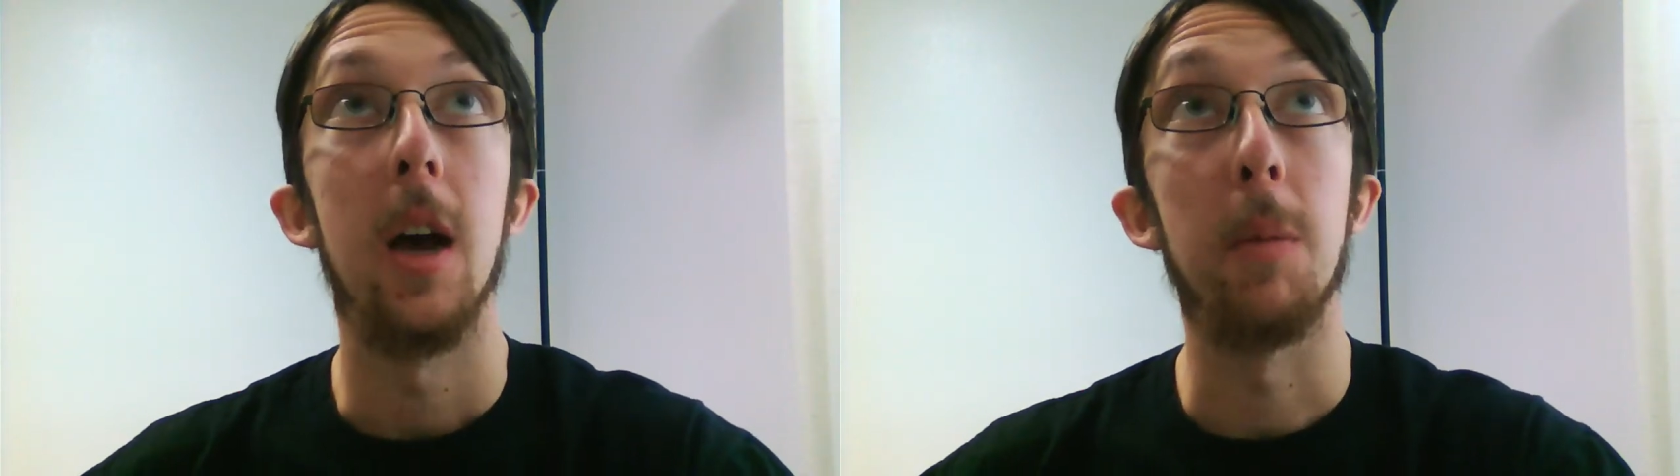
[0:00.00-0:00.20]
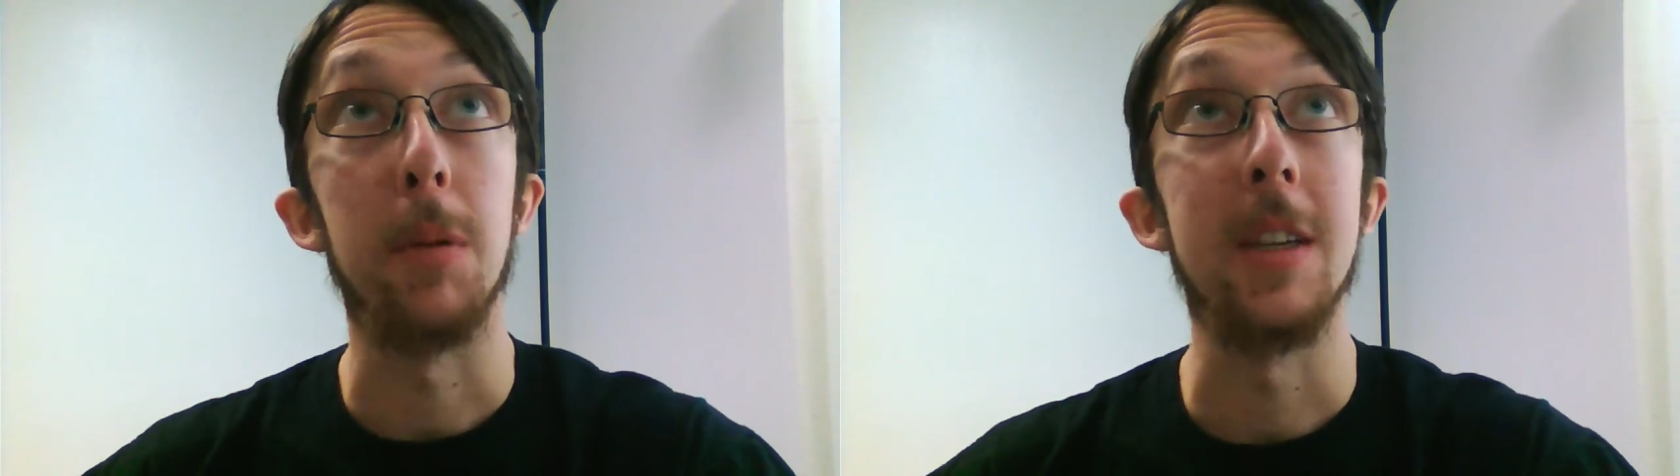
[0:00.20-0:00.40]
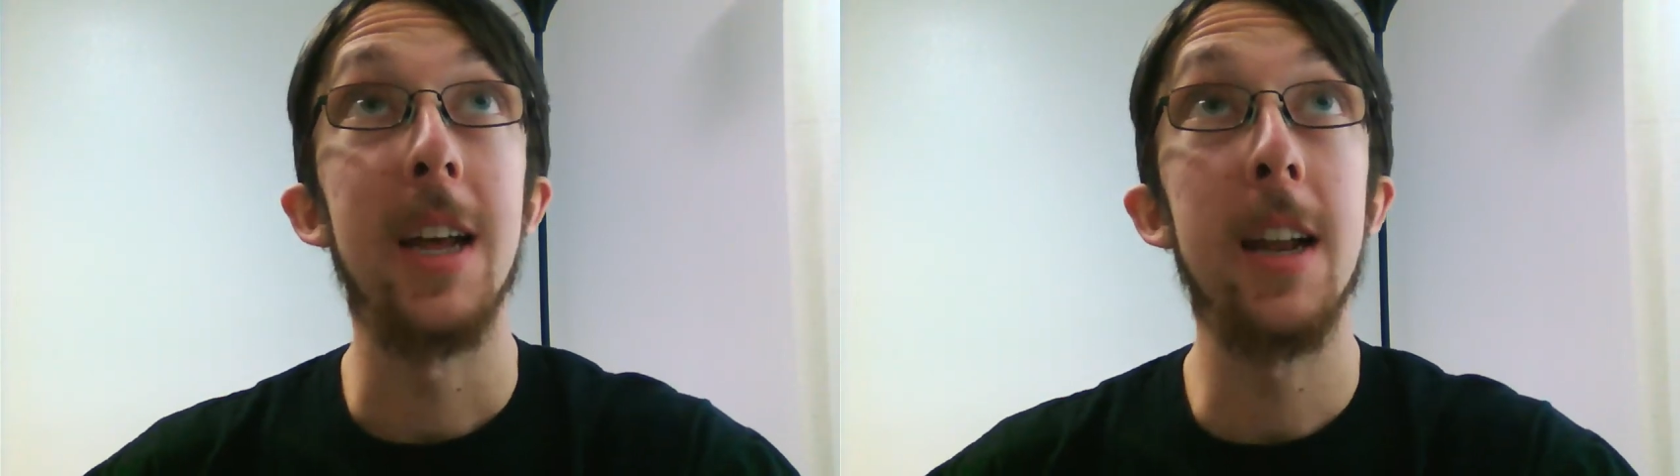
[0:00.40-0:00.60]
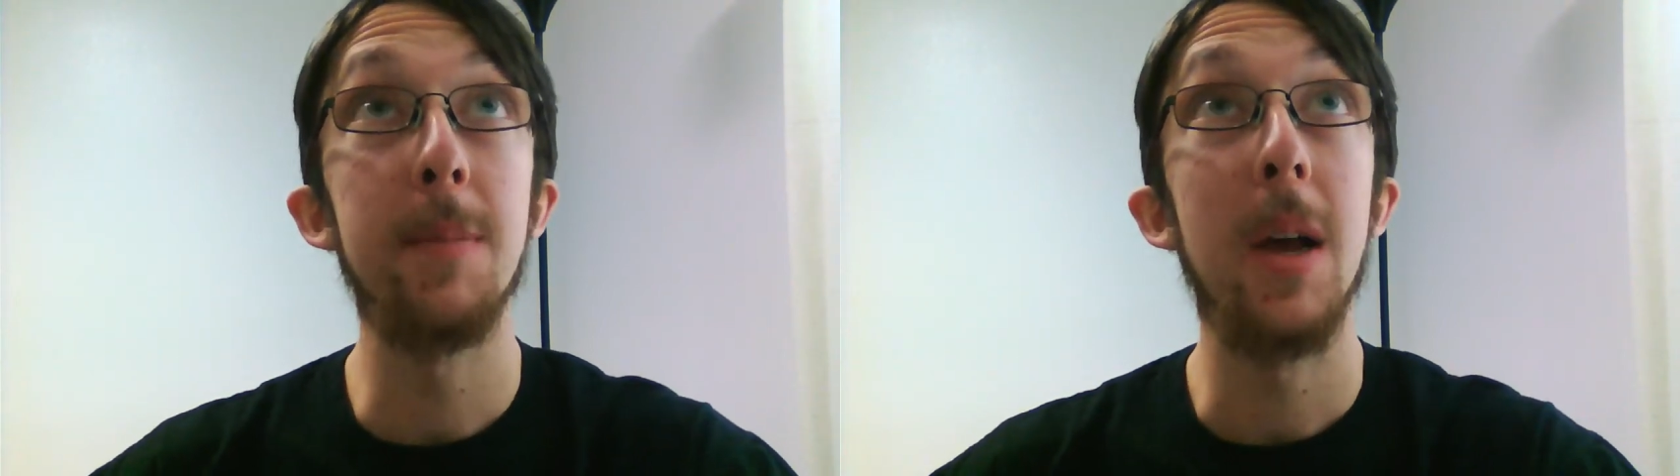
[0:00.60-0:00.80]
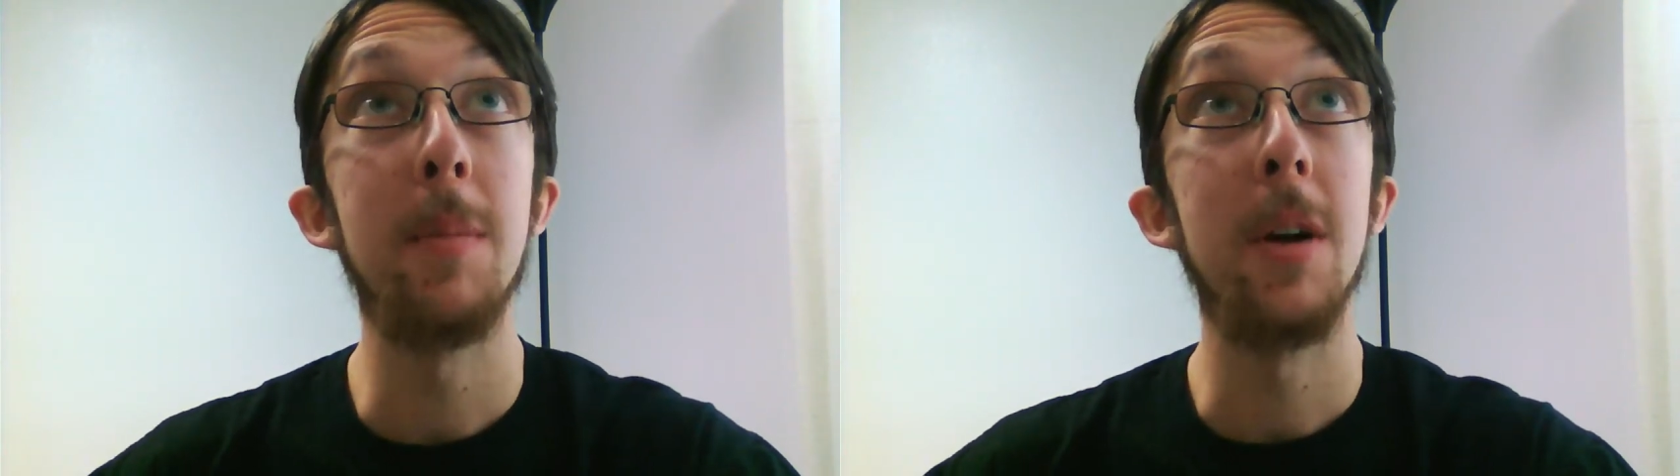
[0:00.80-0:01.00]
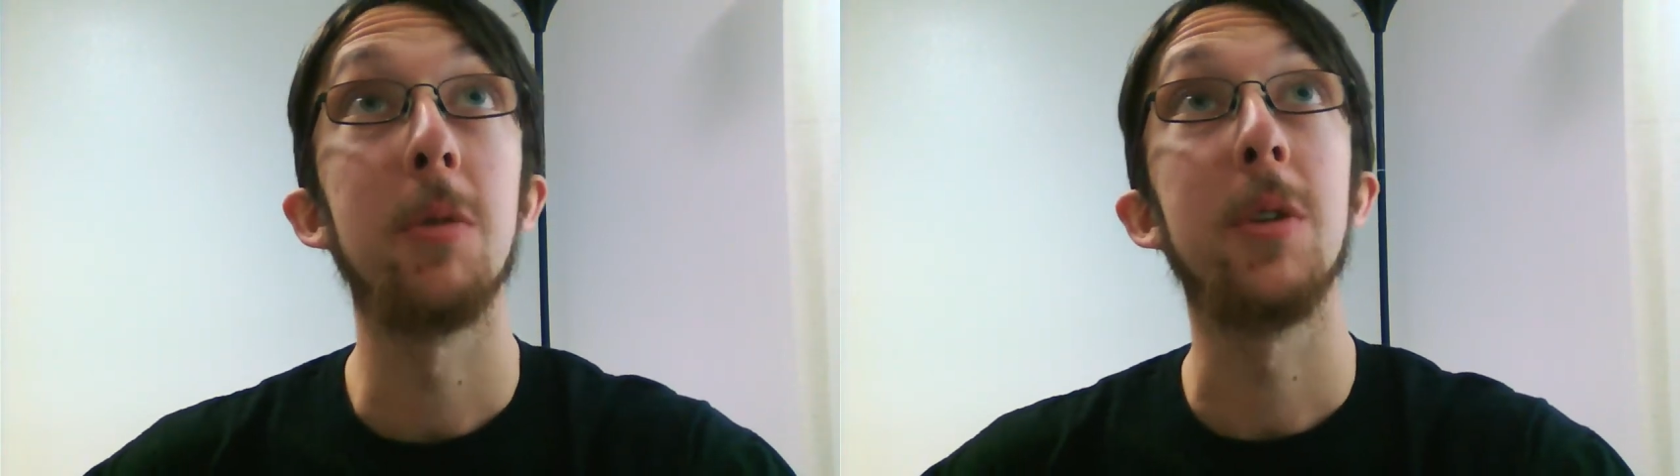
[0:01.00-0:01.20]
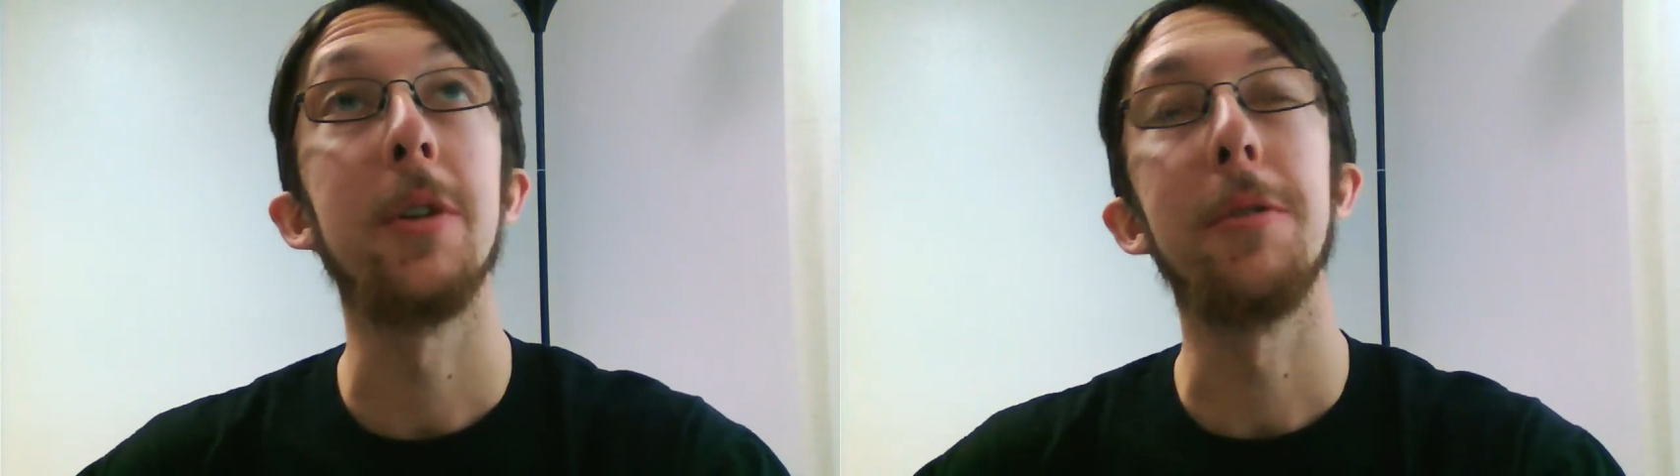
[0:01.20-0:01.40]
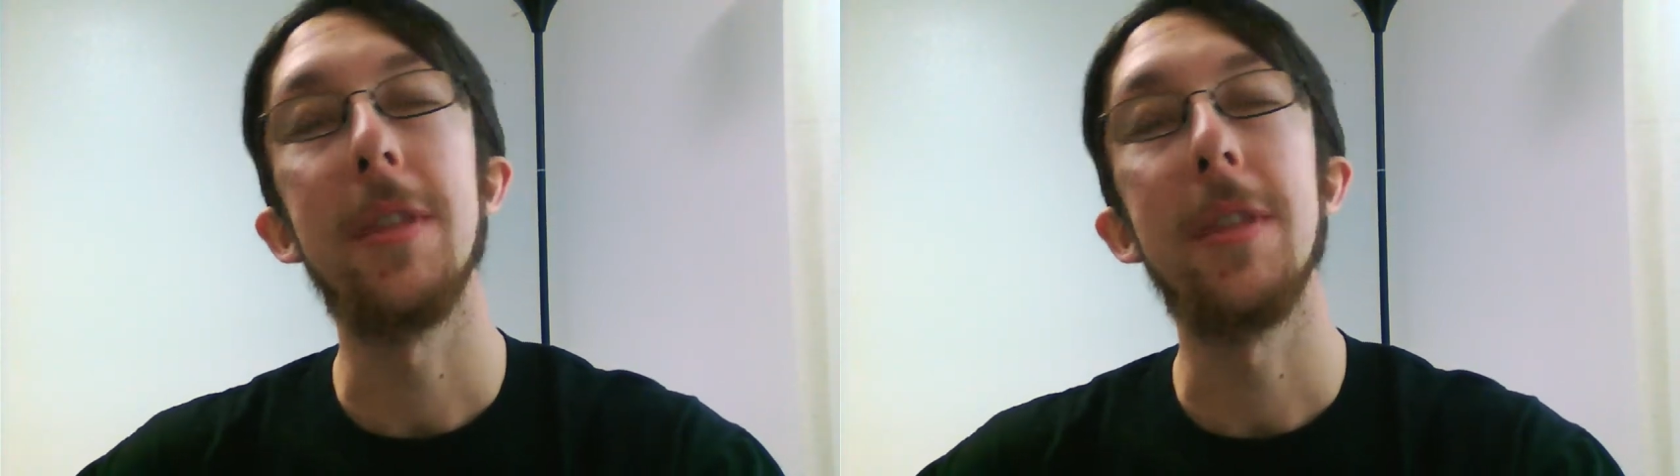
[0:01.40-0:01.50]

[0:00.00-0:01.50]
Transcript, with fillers: a pretend memo to